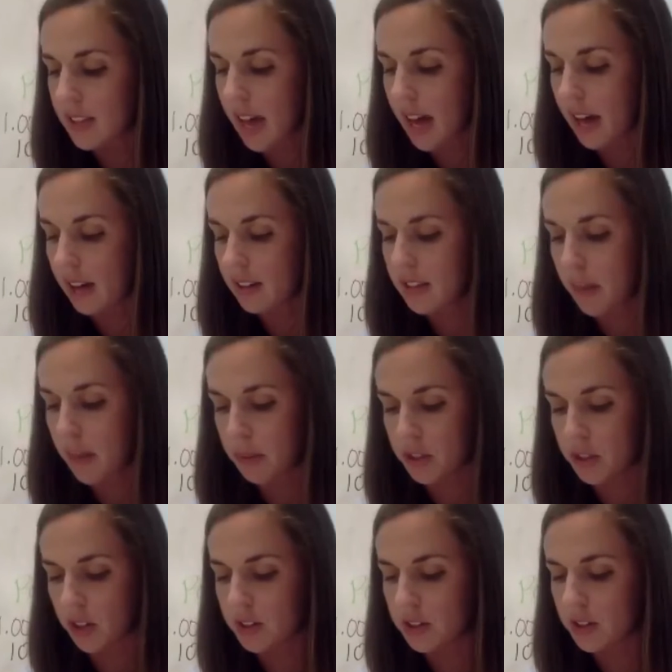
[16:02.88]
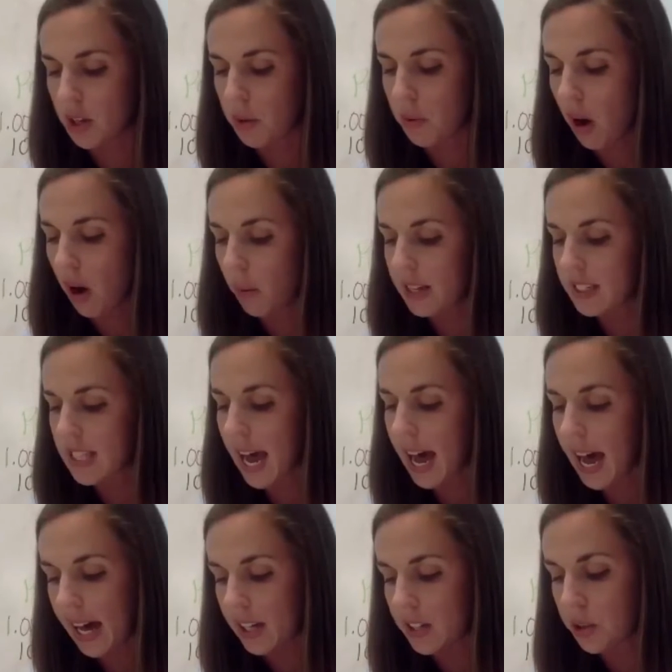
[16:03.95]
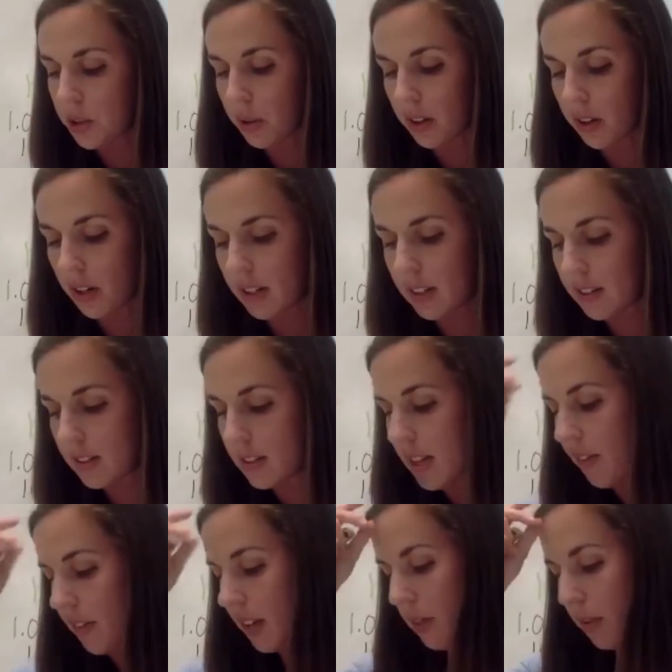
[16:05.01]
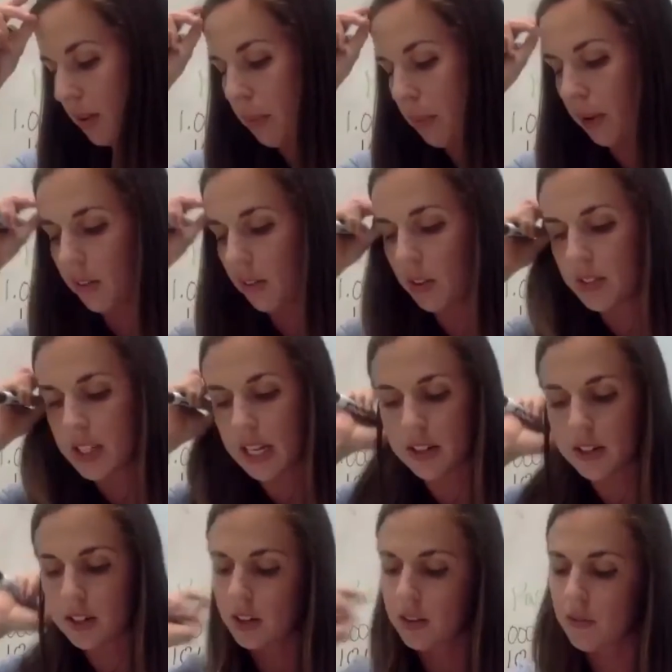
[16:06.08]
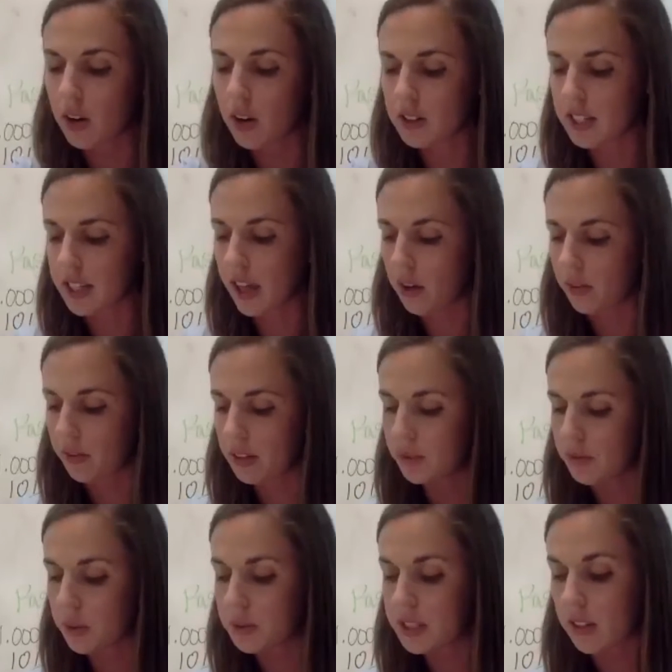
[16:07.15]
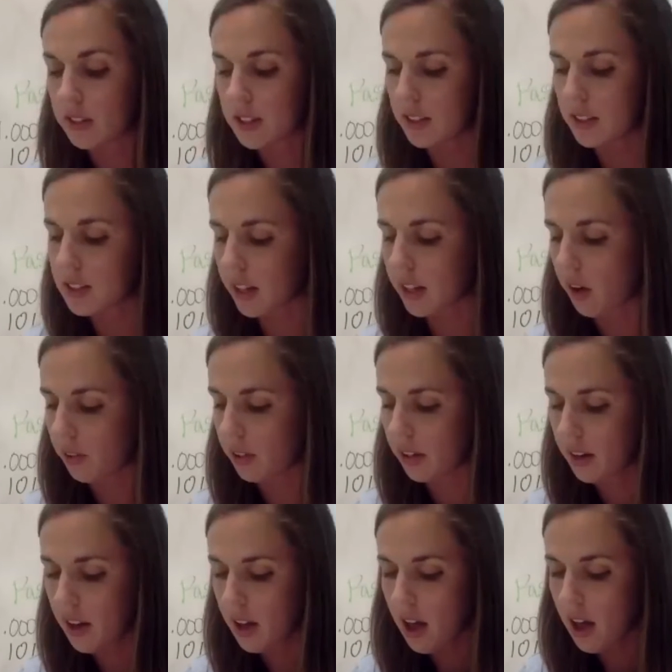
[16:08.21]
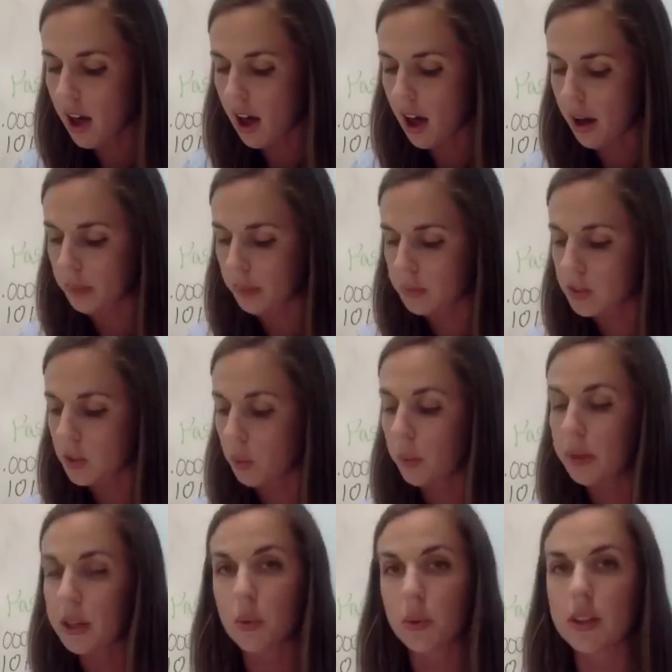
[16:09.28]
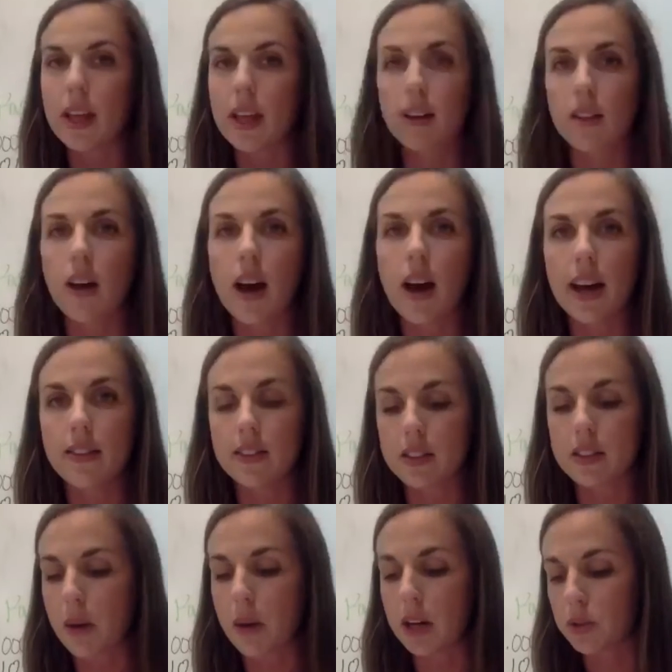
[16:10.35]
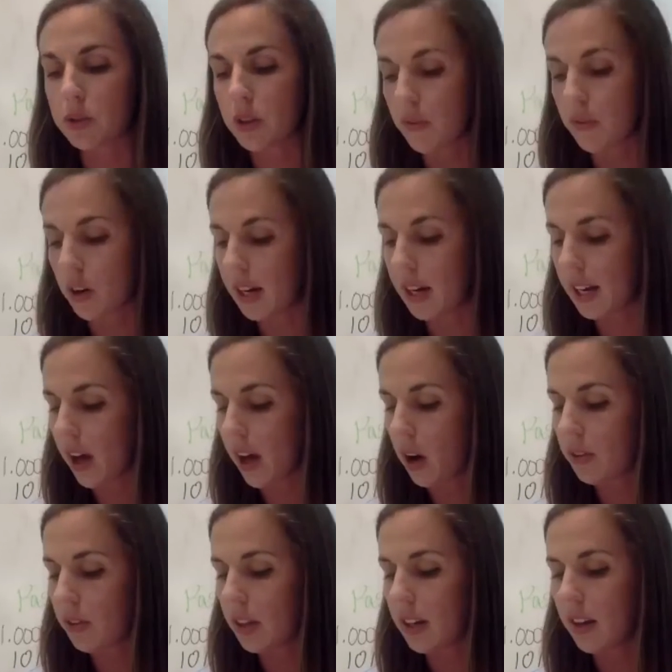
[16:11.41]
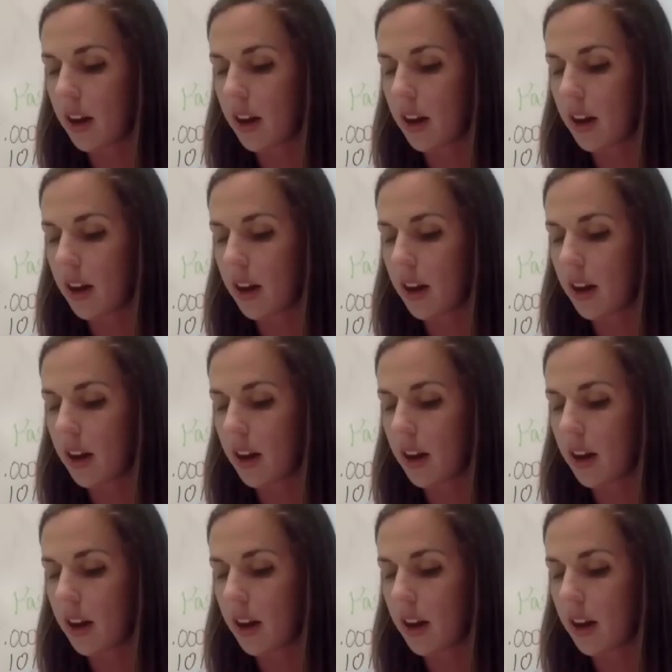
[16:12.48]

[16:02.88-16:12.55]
that temperature. So you always add 273.15 to convert to Kelvin, from Celsius to Kelvin. So we'll be doing that a lot in this module, converting to Kelvin